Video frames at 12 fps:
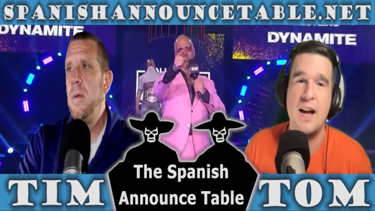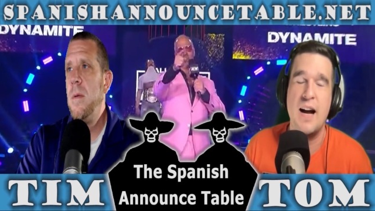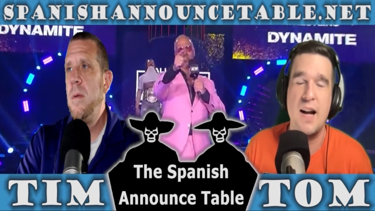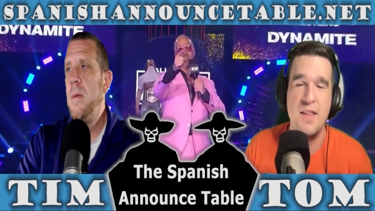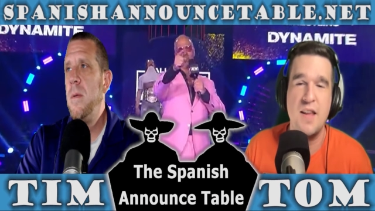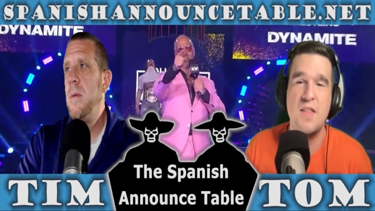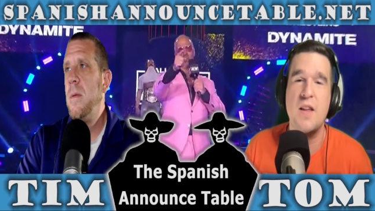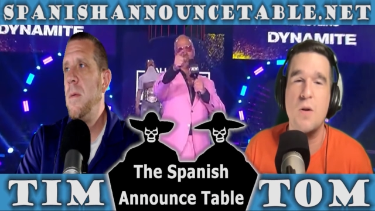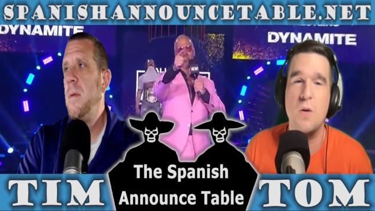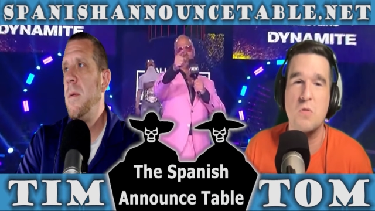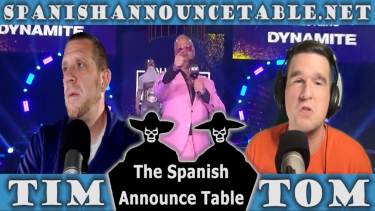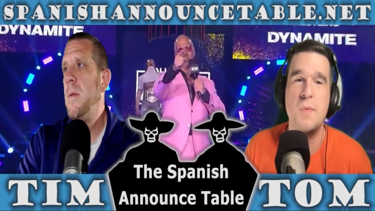Speaker 1: I think the
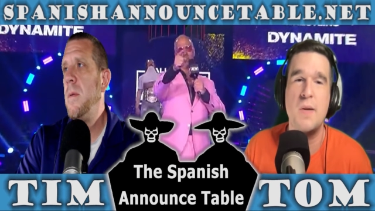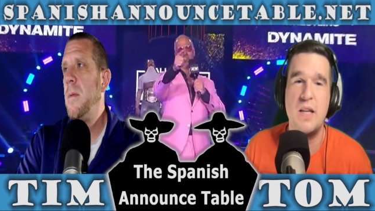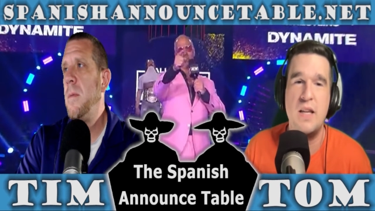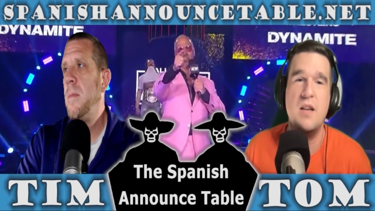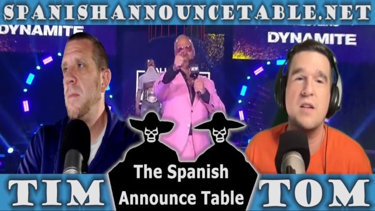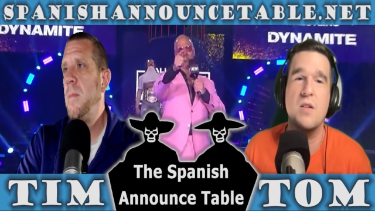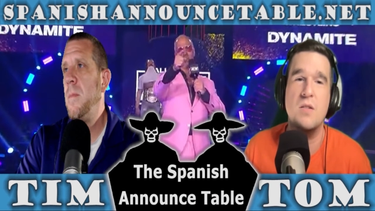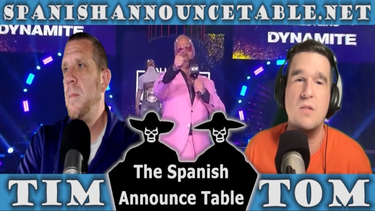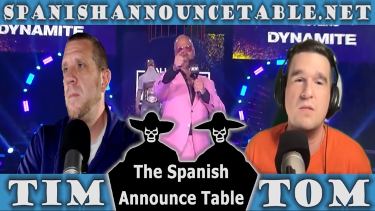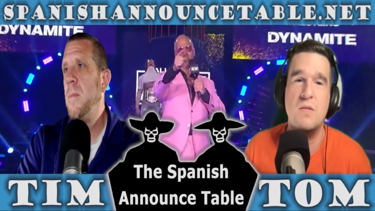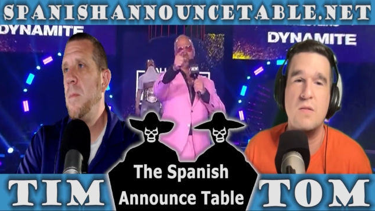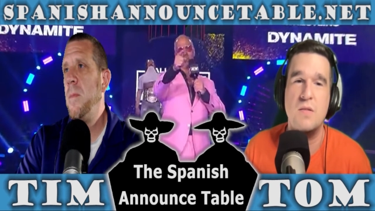ultimate heel
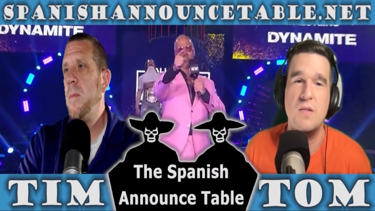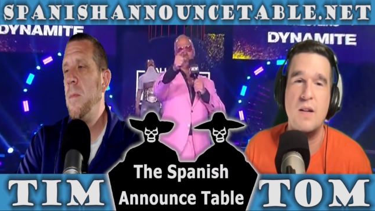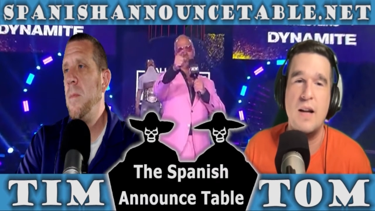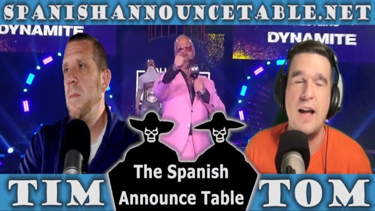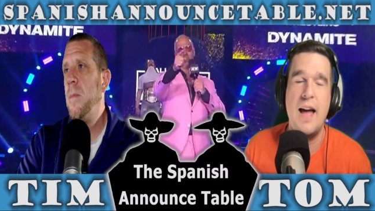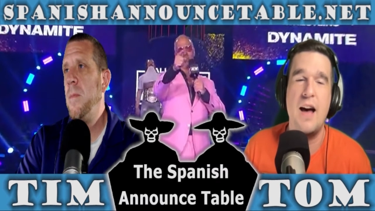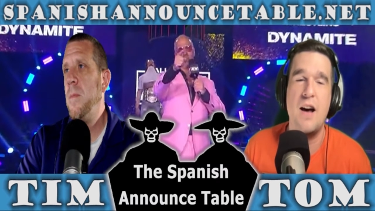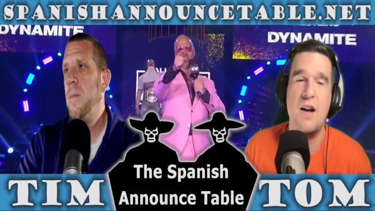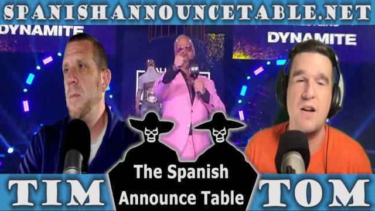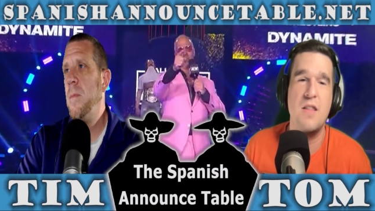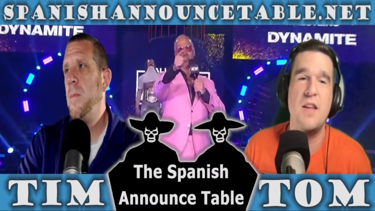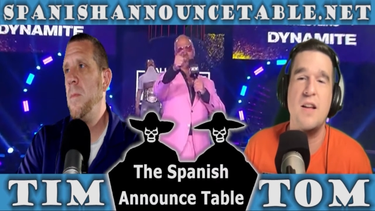
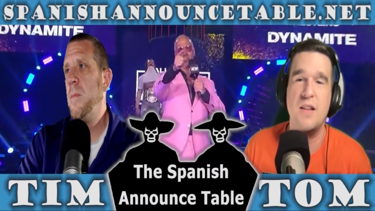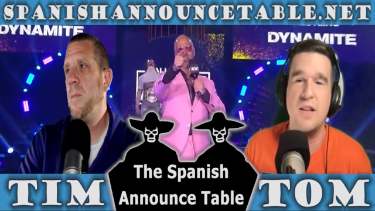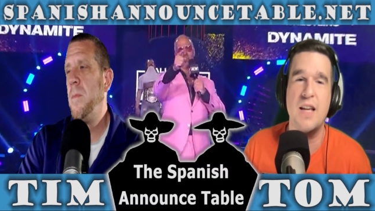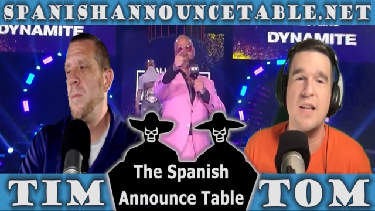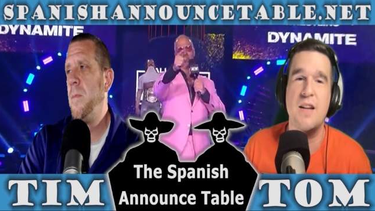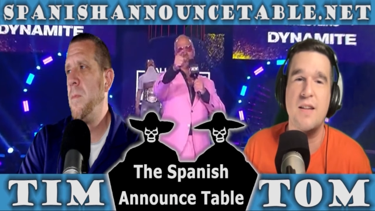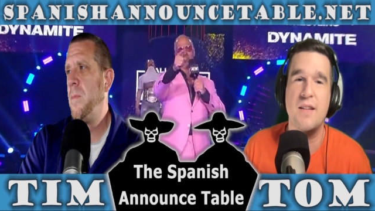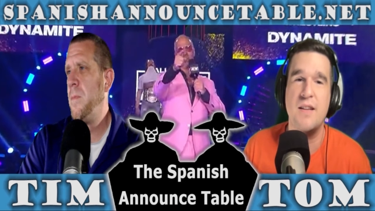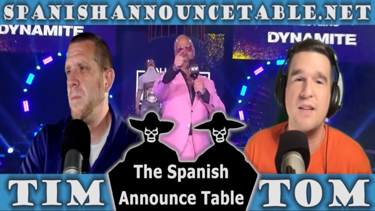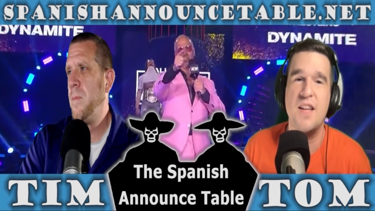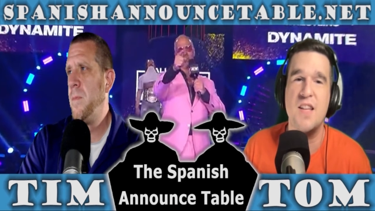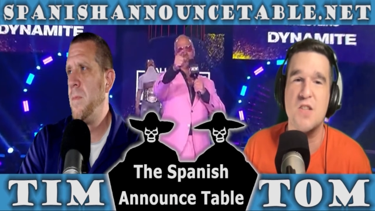out of the Elite
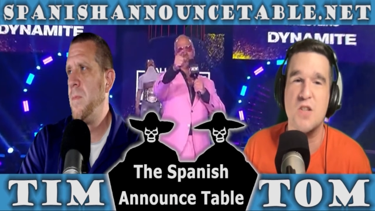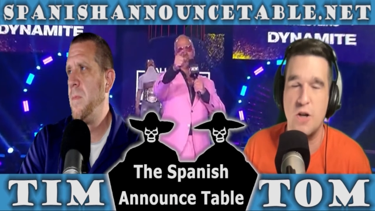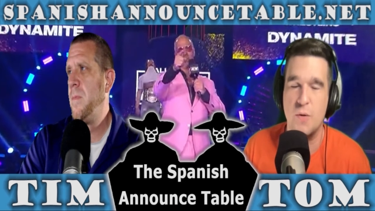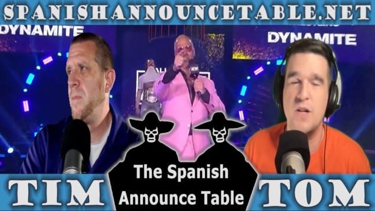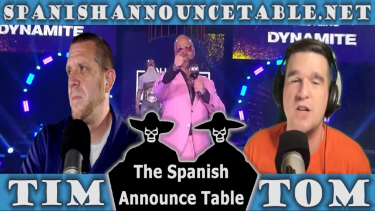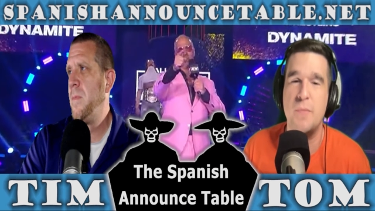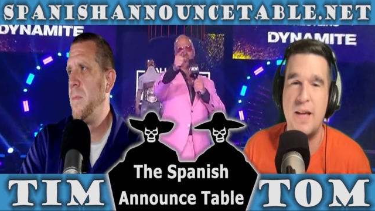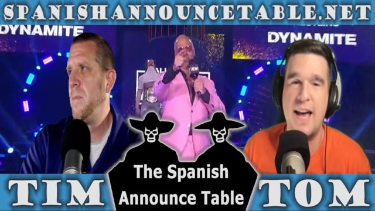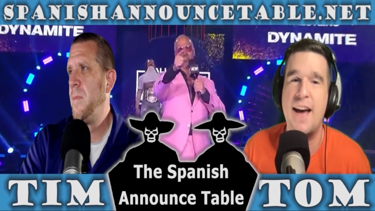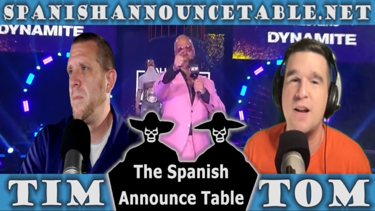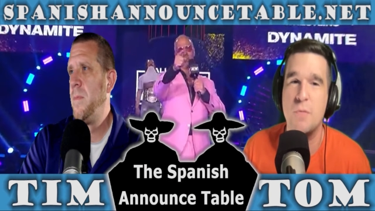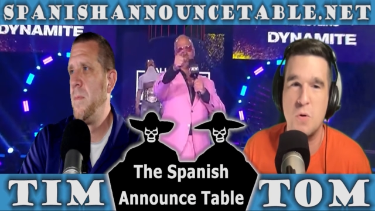is going to be
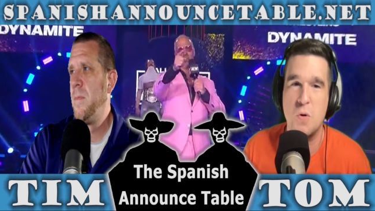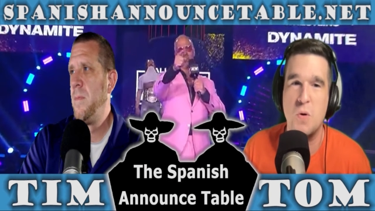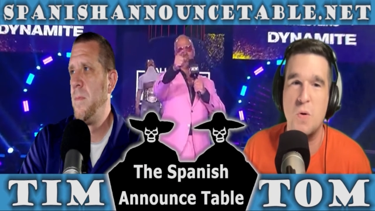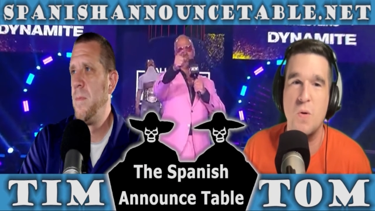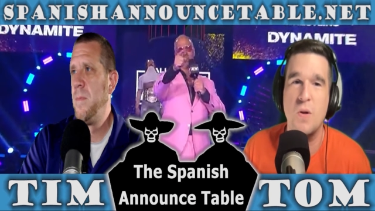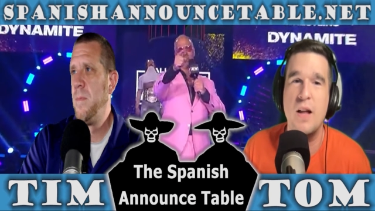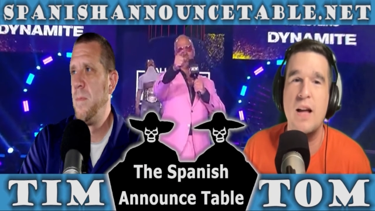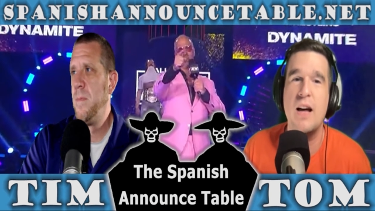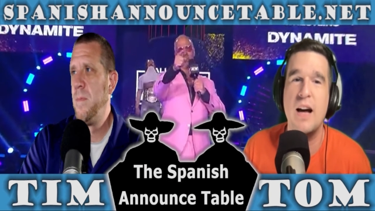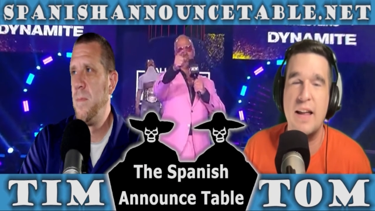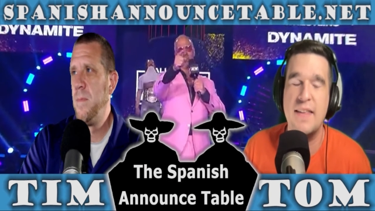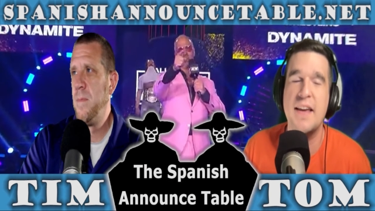Adam Cole.
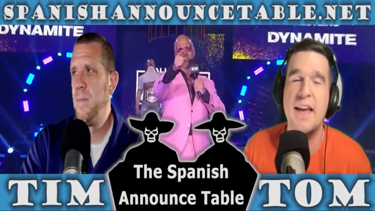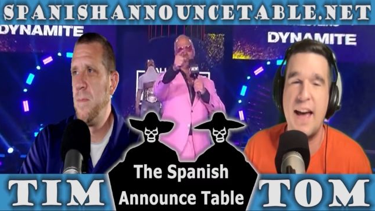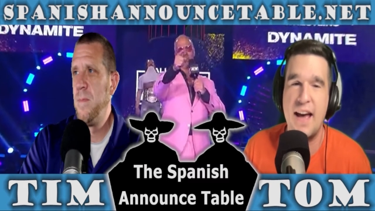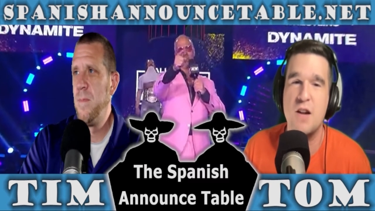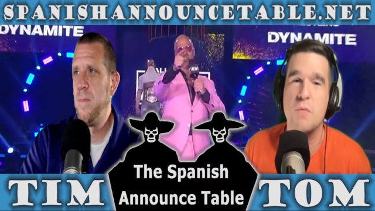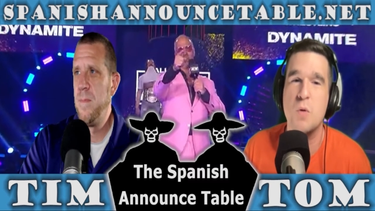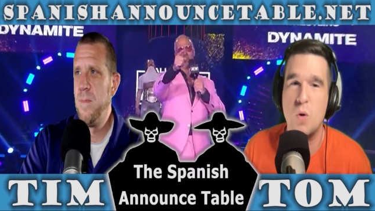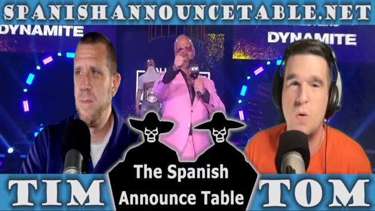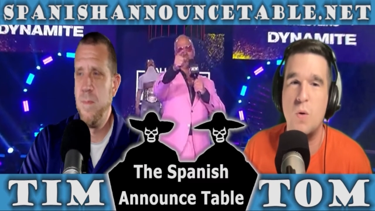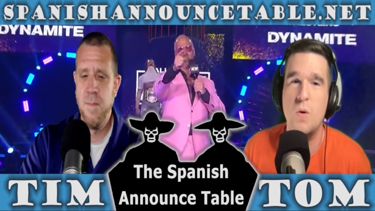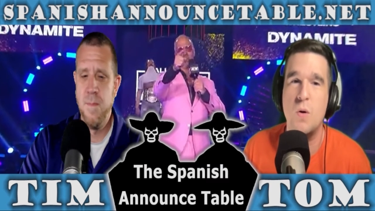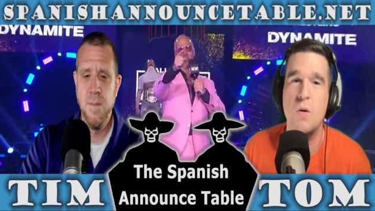I think Adam
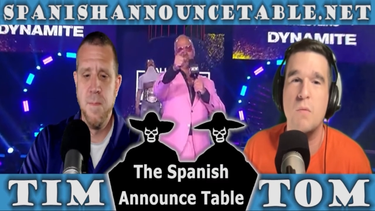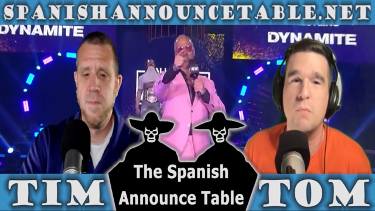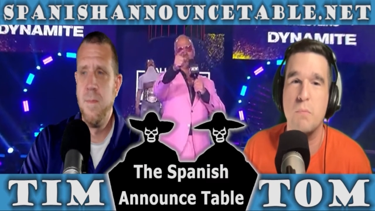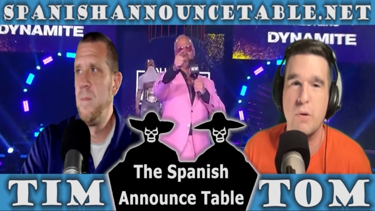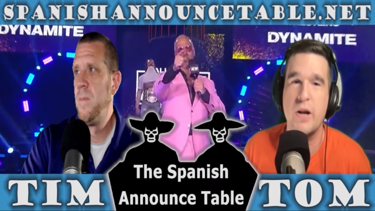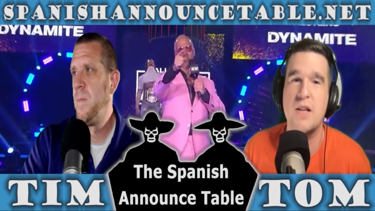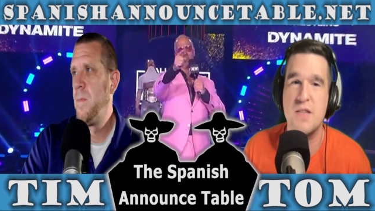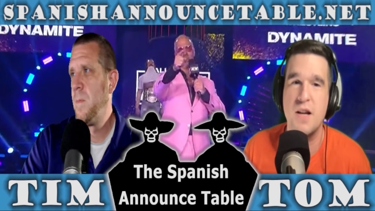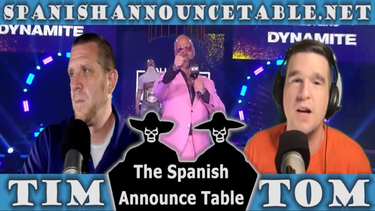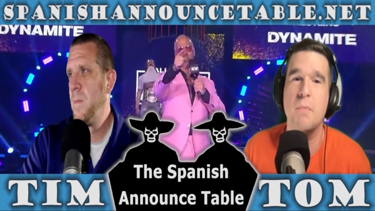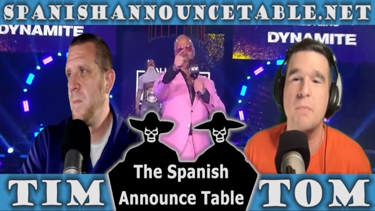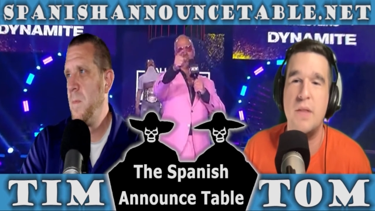Cole breaks
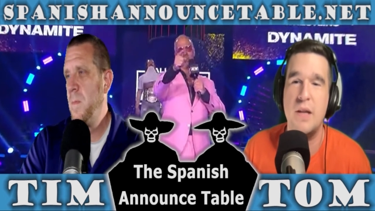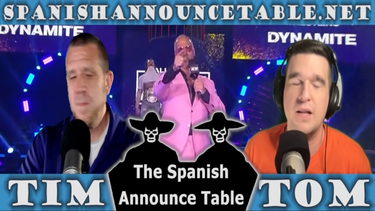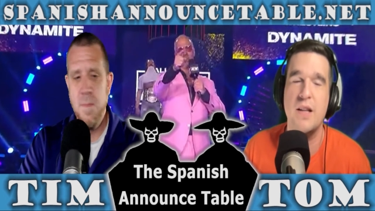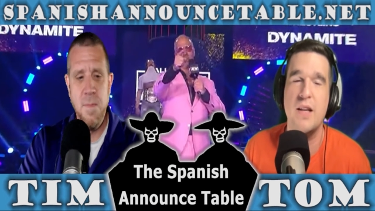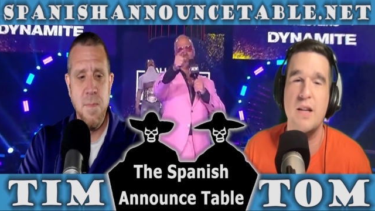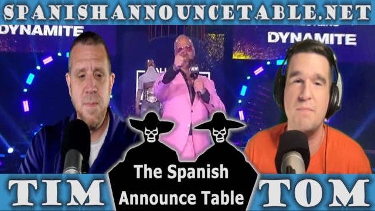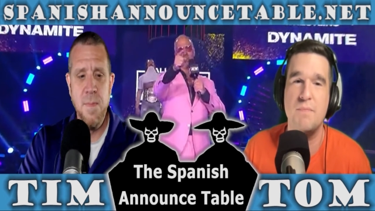up the Elite.